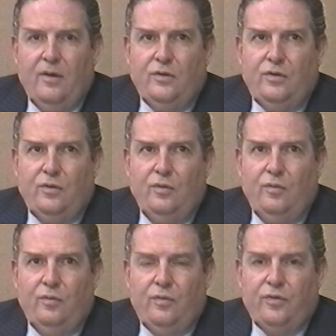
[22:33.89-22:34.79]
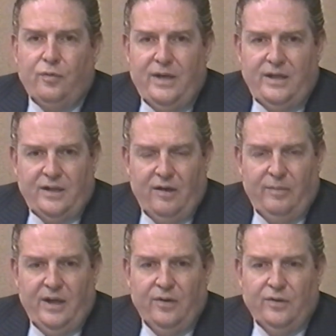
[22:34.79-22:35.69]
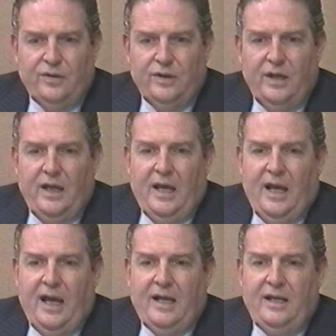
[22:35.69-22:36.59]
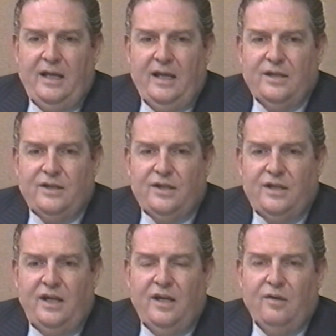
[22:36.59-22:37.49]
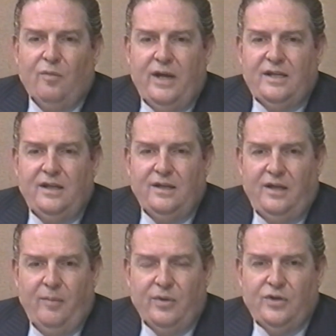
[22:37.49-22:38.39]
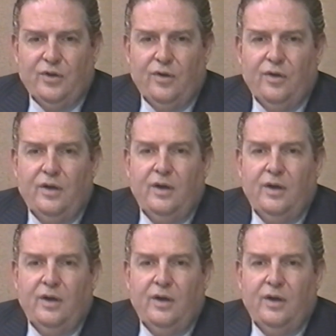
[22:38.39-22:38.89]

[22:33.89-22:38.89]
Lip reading: to 3 centimeters, and he had succeeded in raising the temperature,